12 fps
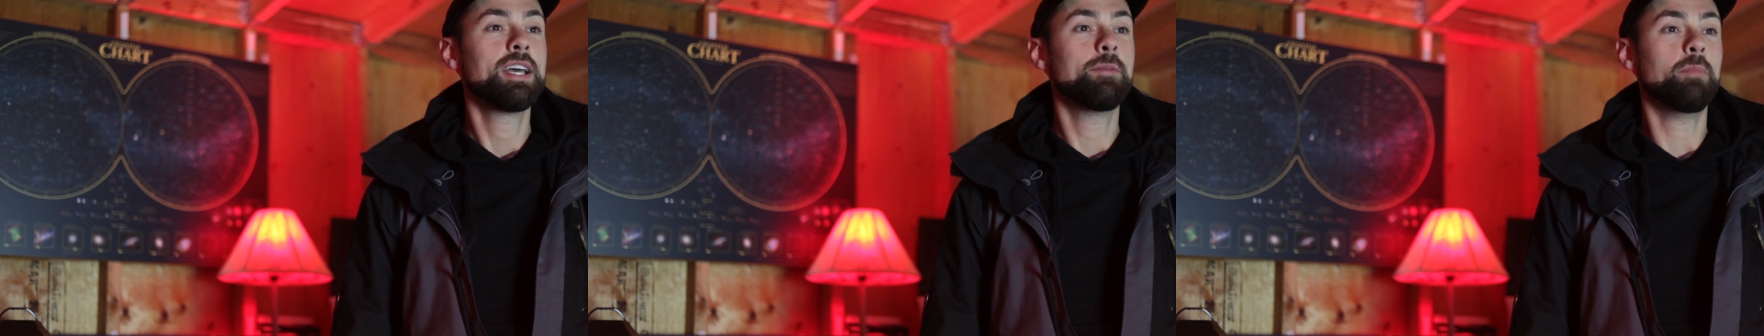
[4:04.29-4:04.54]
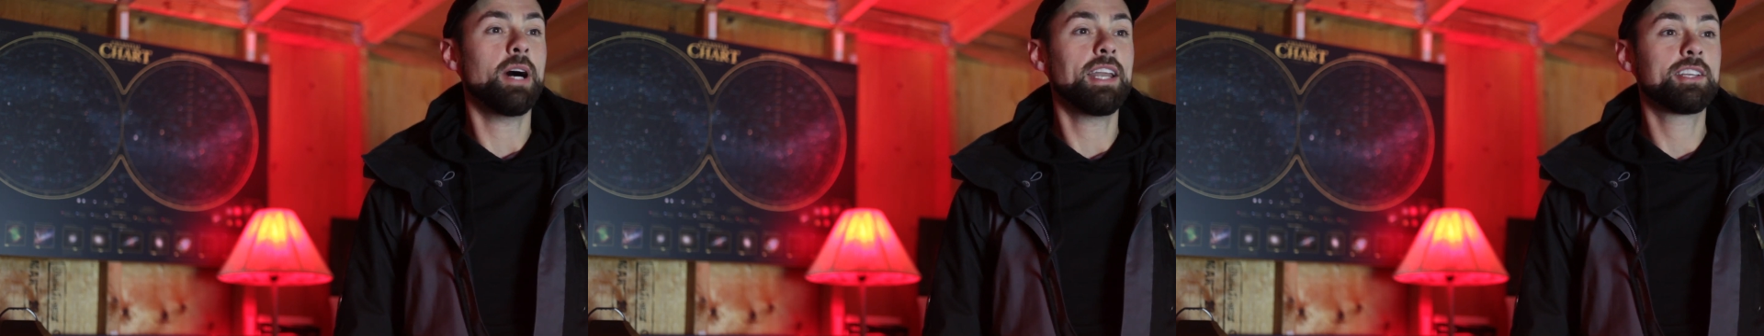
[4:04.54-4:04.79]

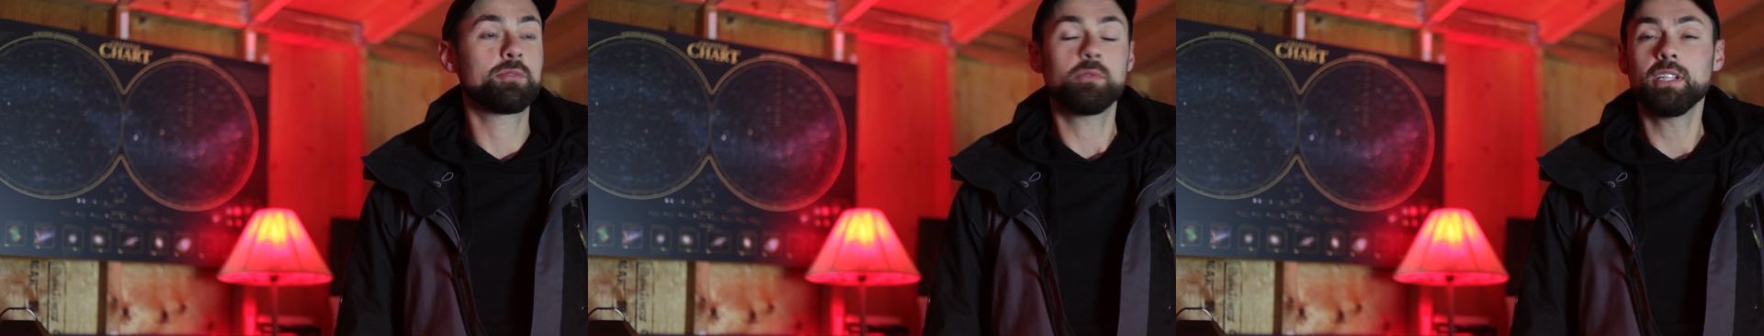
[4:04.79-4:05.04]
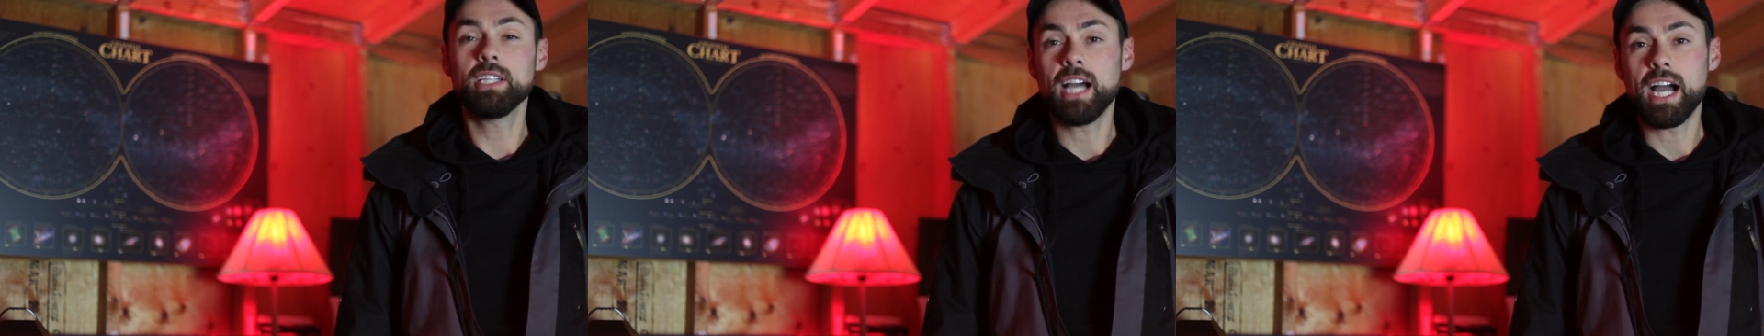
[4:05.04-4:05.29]
But it's
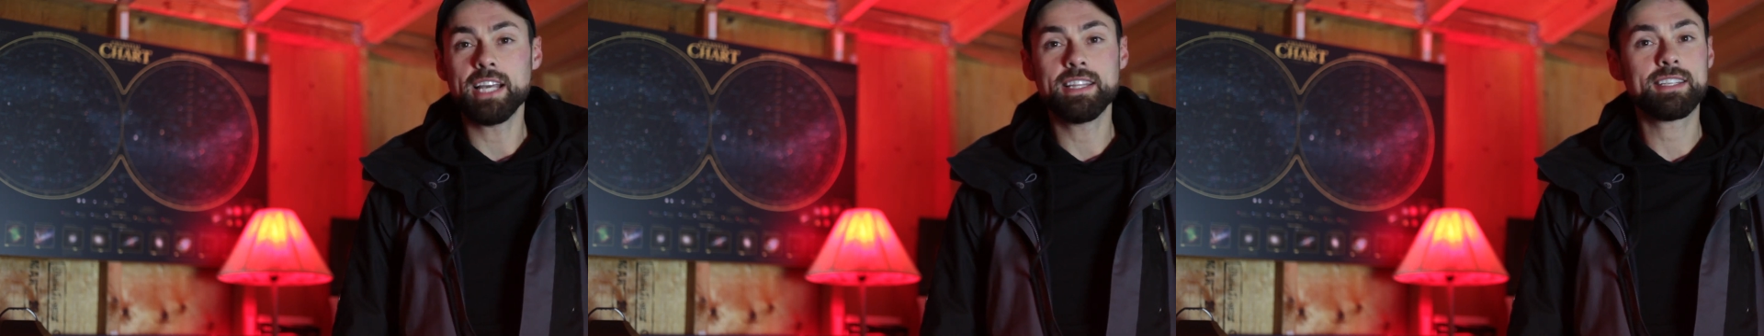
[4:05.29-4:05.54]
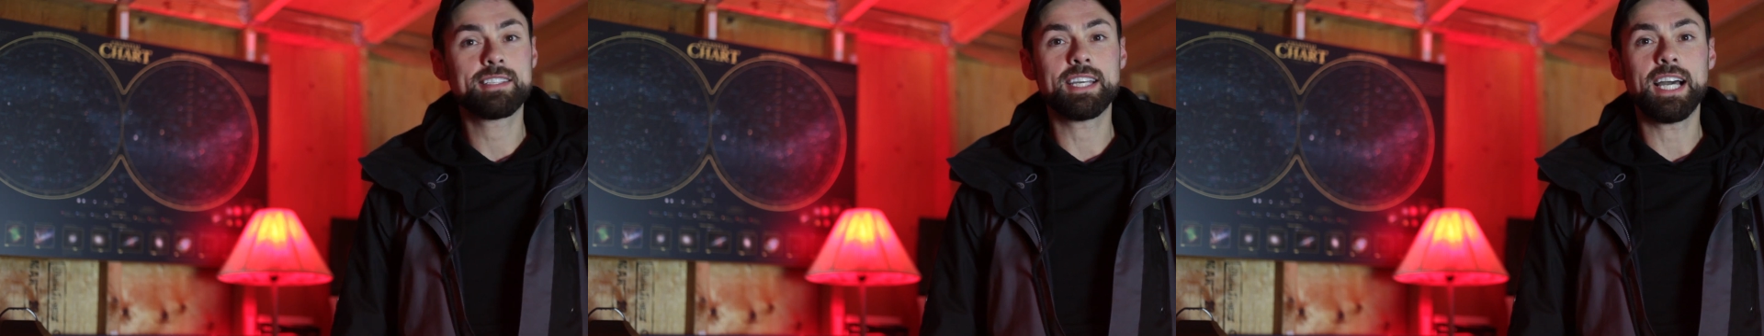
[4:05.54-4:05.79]
really high in the
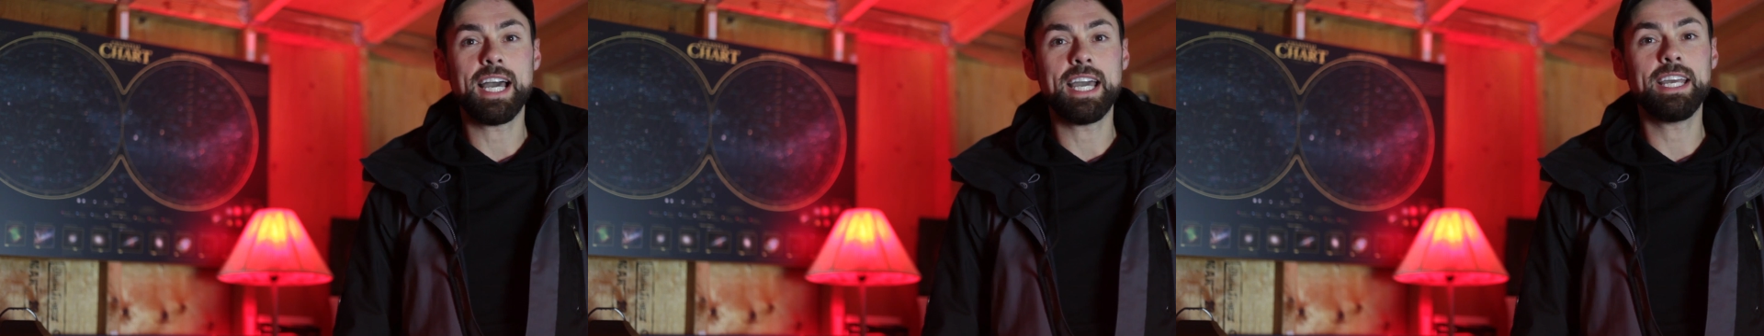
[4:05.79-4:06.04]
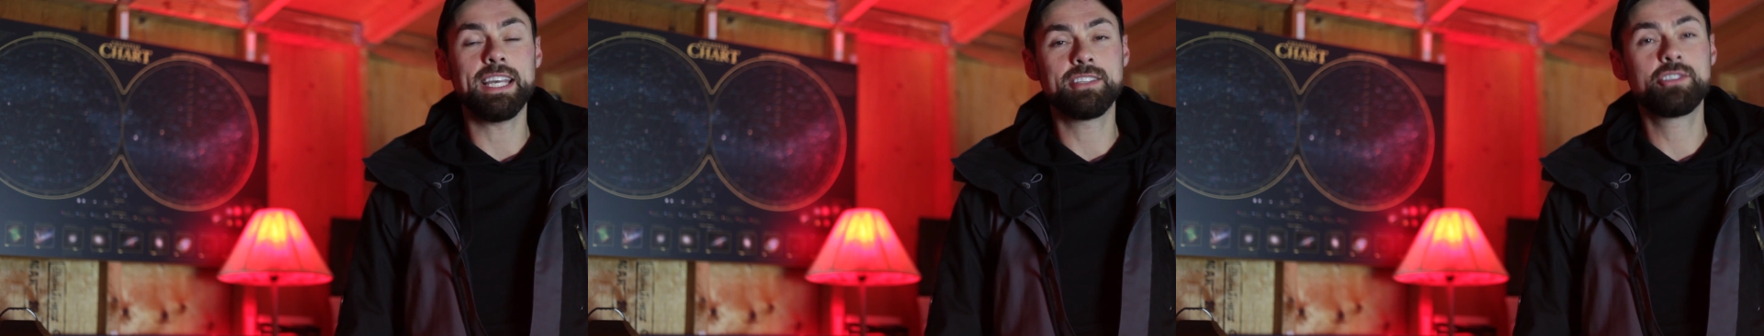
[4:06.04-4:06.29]
sky.
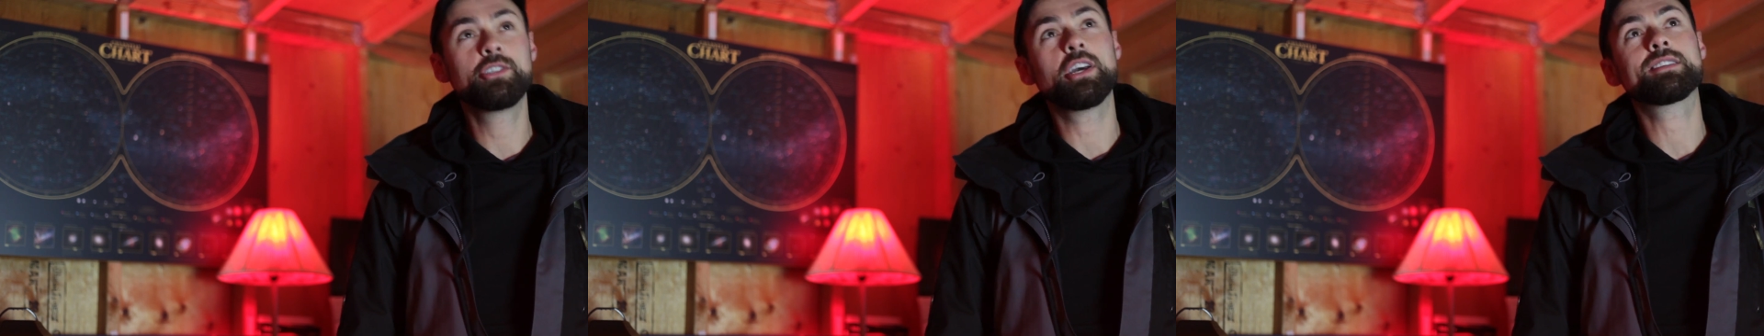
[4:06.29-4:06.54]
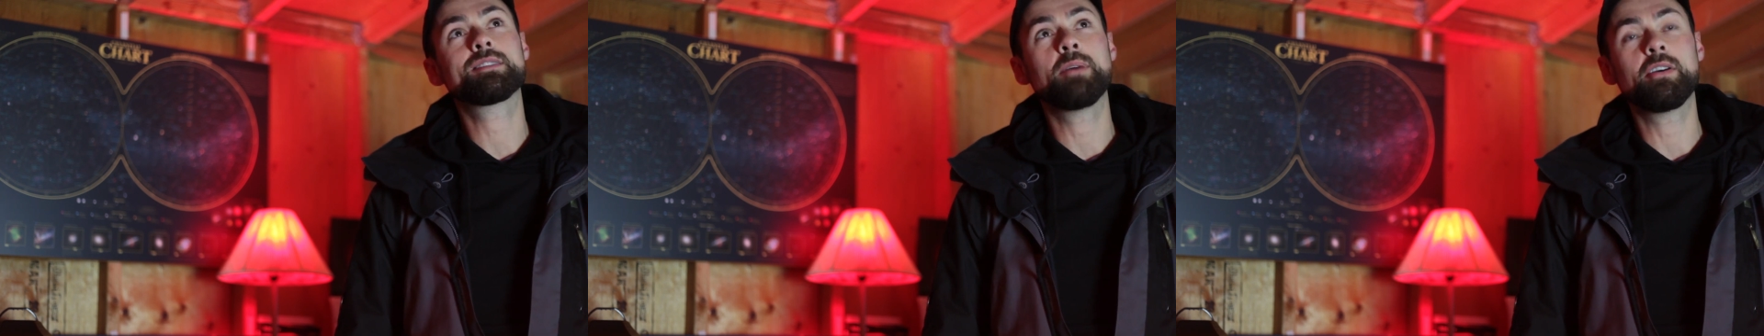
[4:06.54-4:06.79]
It's
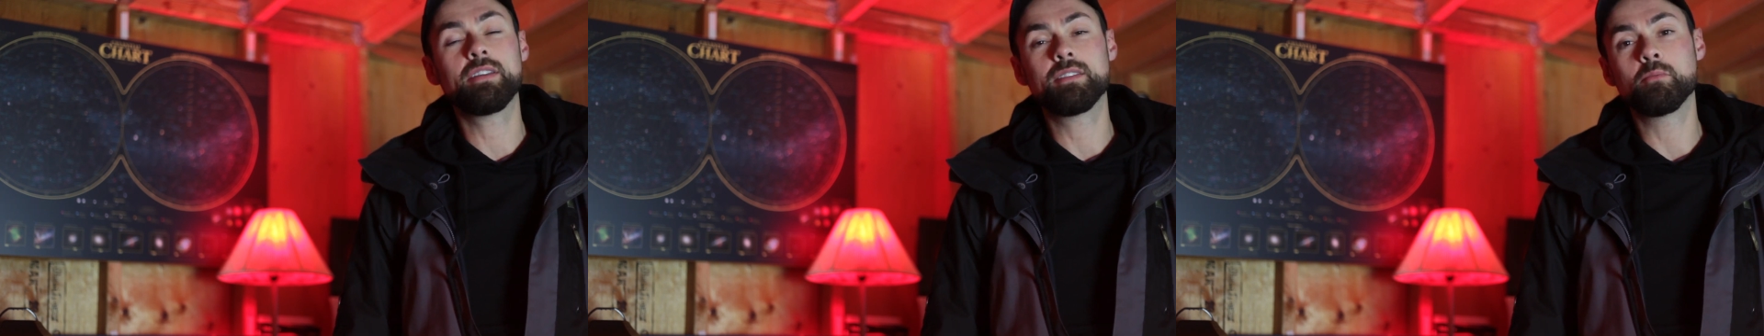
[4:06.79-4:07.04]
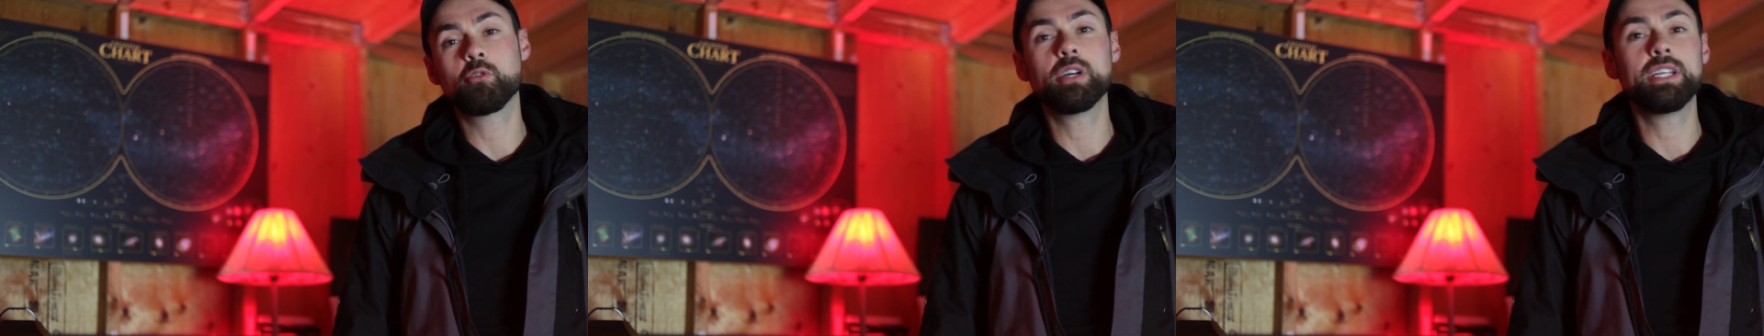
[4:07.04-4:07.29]
just about at the
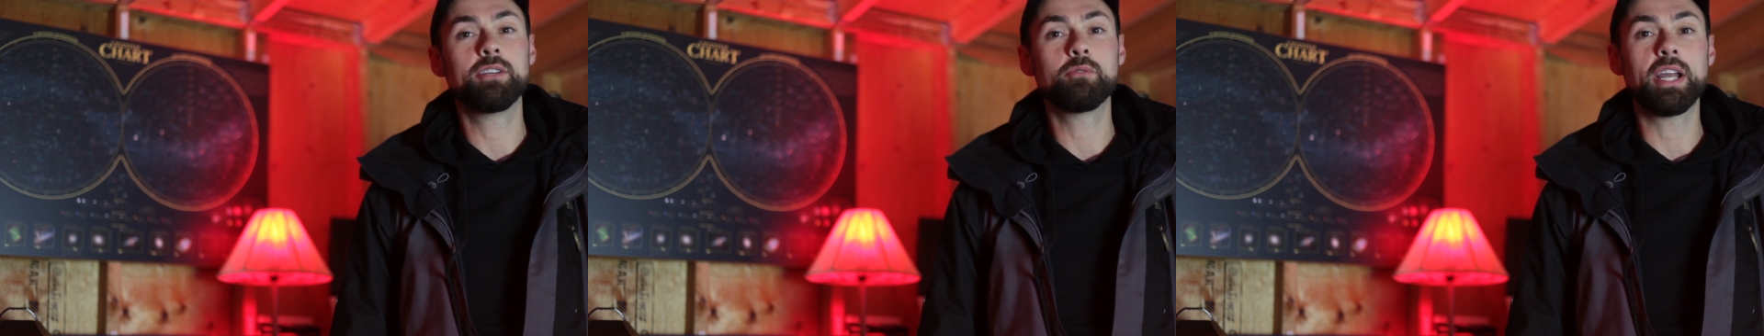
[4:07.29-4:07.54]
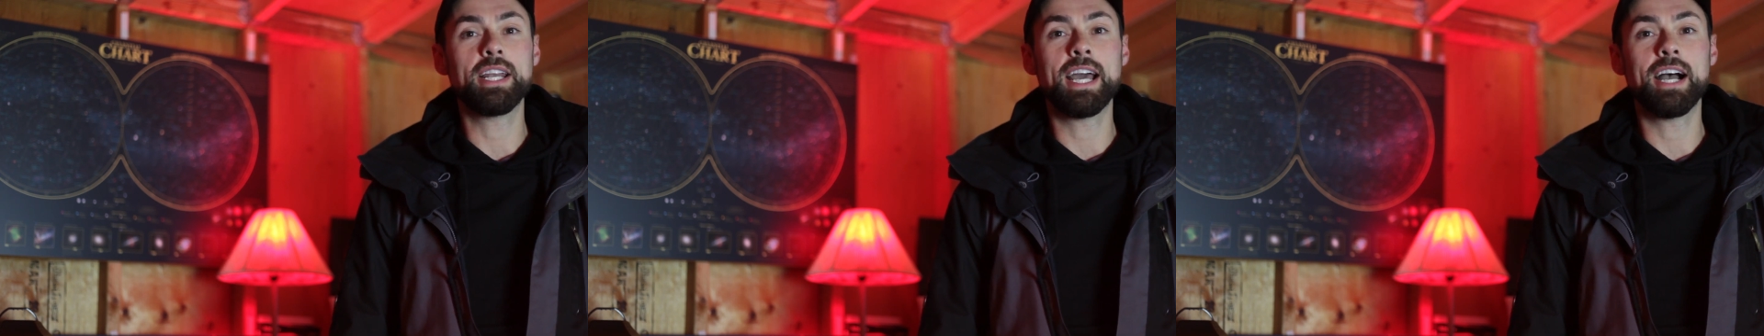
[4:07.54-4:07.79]
meridian
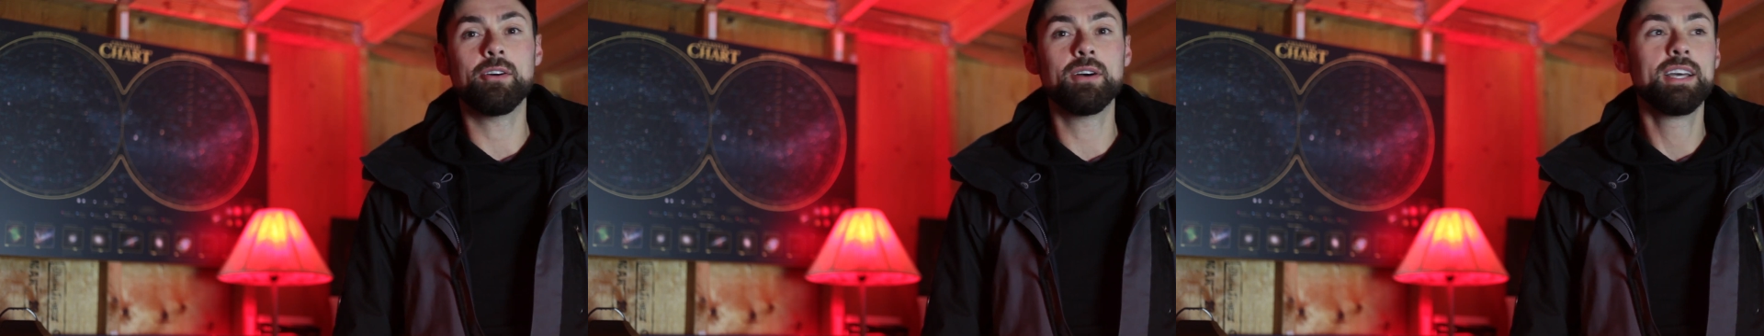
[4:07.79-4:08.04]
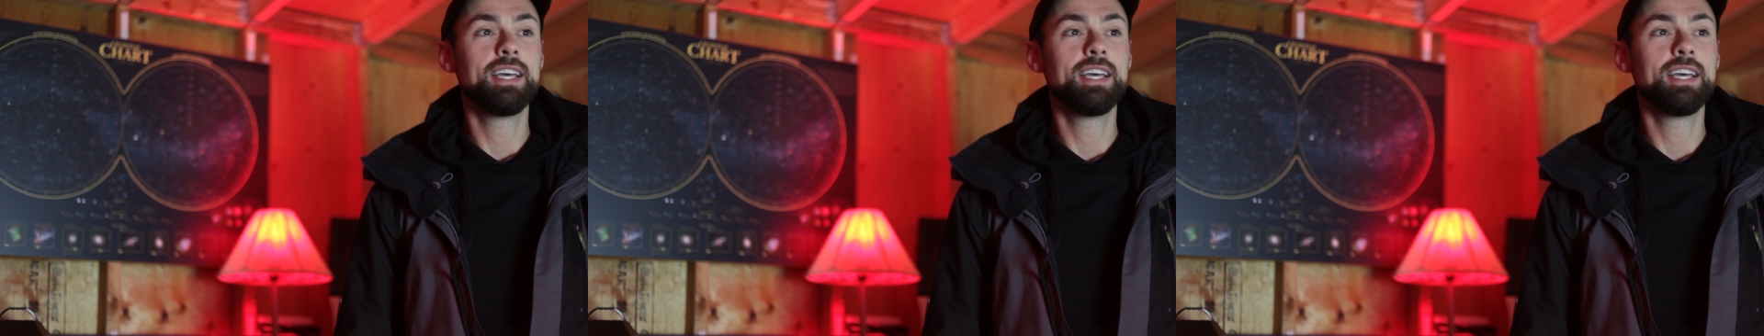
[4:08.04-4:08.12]
right now.